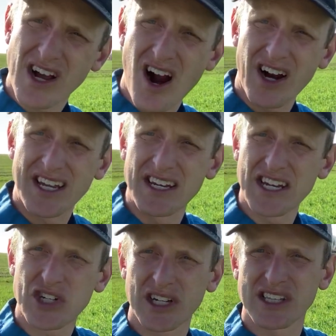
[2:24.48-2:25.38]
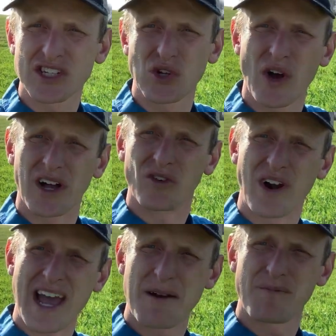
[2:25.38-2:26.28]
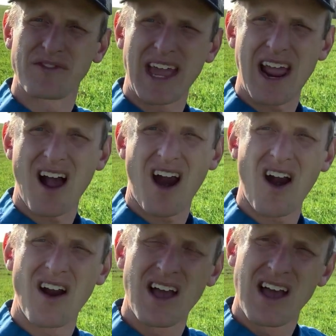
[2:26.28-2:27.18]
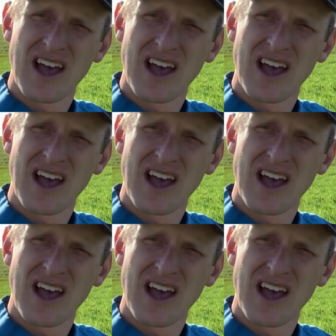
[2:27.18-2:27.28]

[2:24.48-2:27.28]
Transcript: are conditioning the soil, right? They are